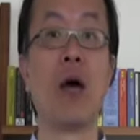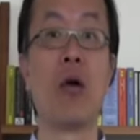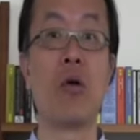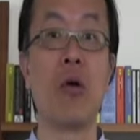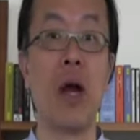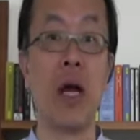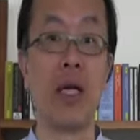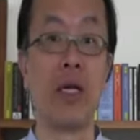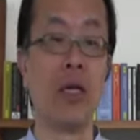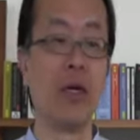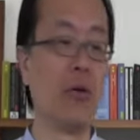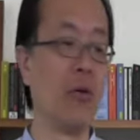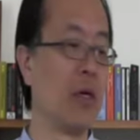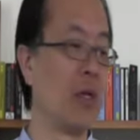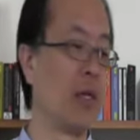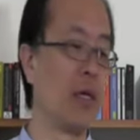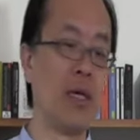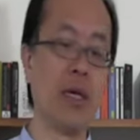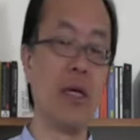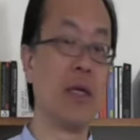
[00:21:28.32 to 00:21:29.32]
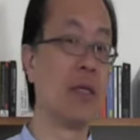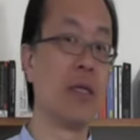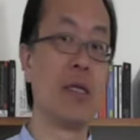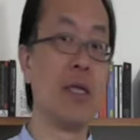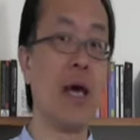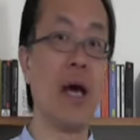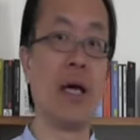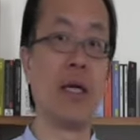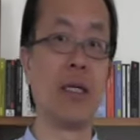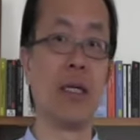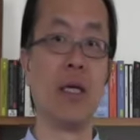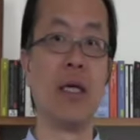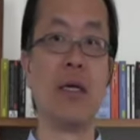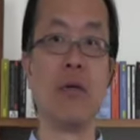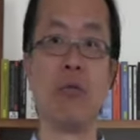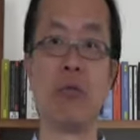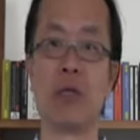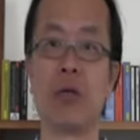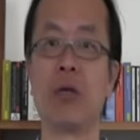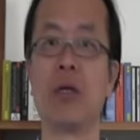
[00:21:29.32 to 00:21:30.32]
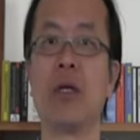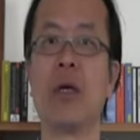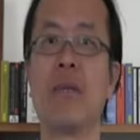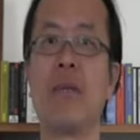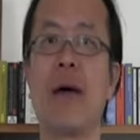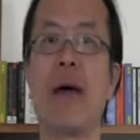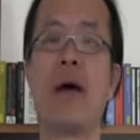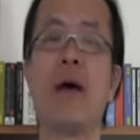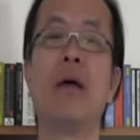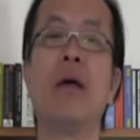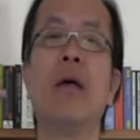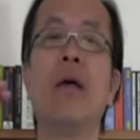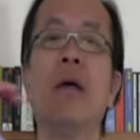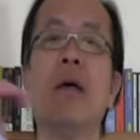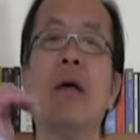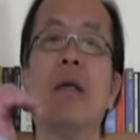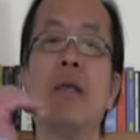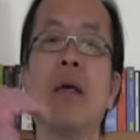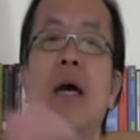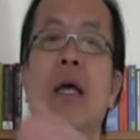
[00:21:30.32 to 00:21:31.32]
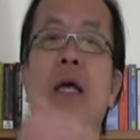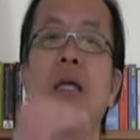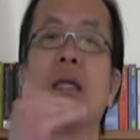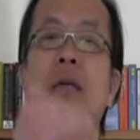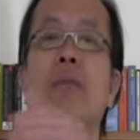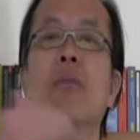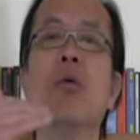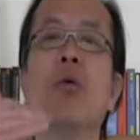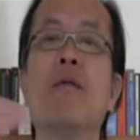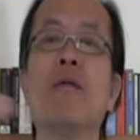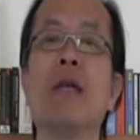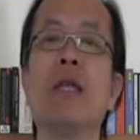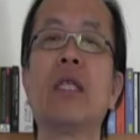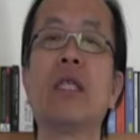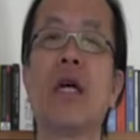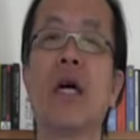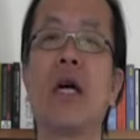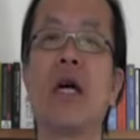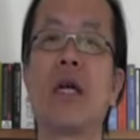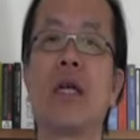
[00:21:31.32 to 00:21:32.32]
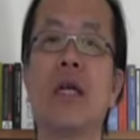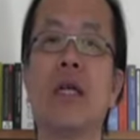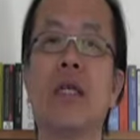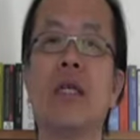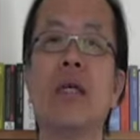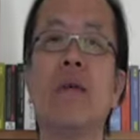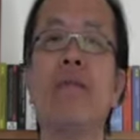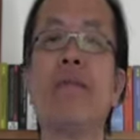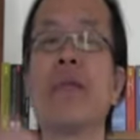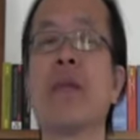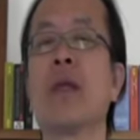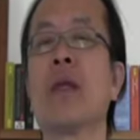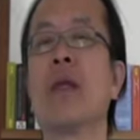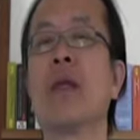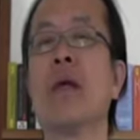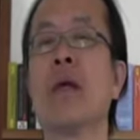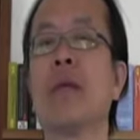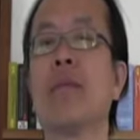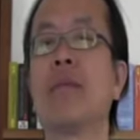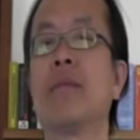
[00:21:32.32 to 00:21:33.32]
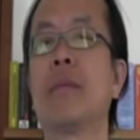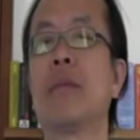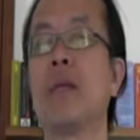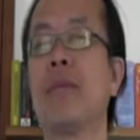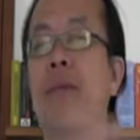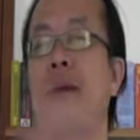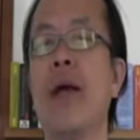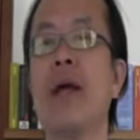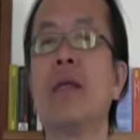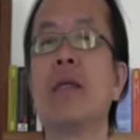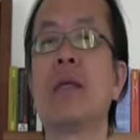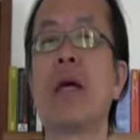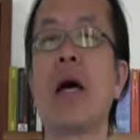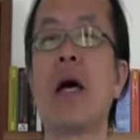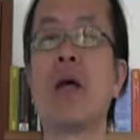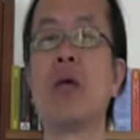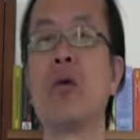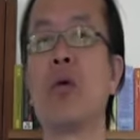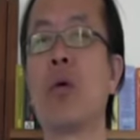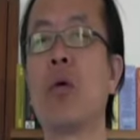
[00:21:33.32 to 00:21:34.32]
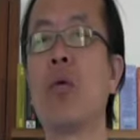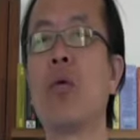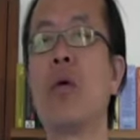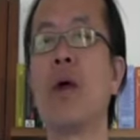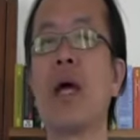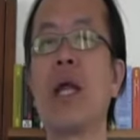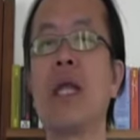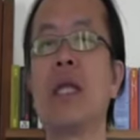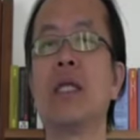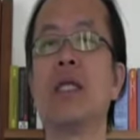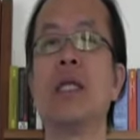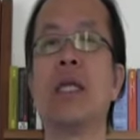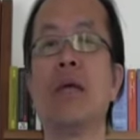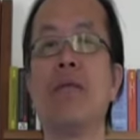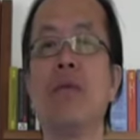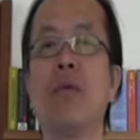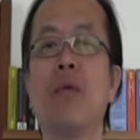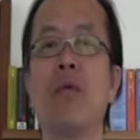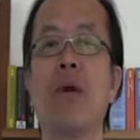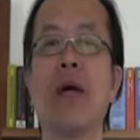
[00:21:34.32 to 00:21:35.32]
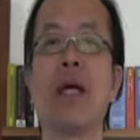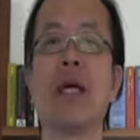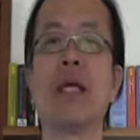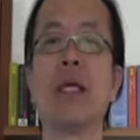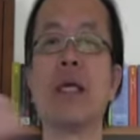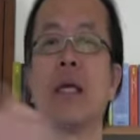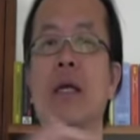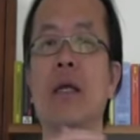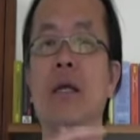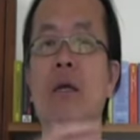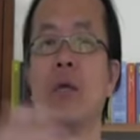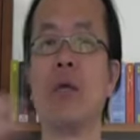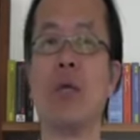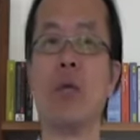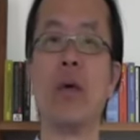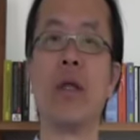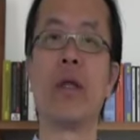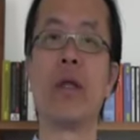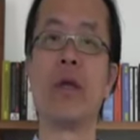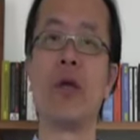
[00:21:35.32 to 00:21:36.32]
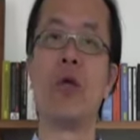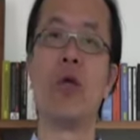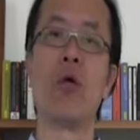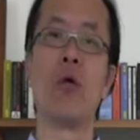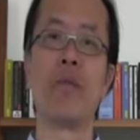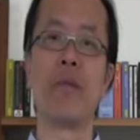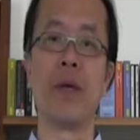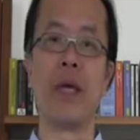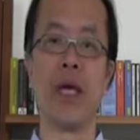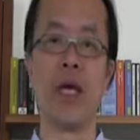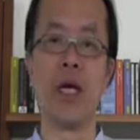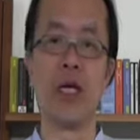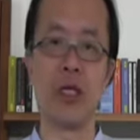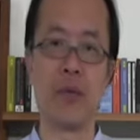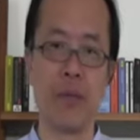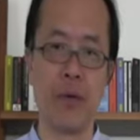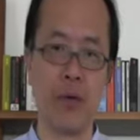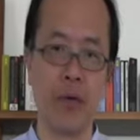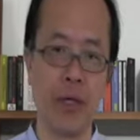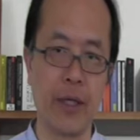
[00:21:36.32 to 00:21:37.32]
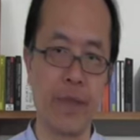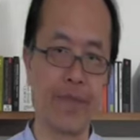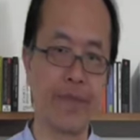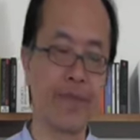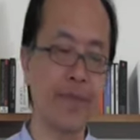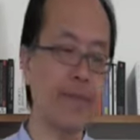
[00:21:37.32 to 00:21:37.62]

criterion. Here is not. Here we're talking about that is a moving target, depends on your relative ranking with your peers building.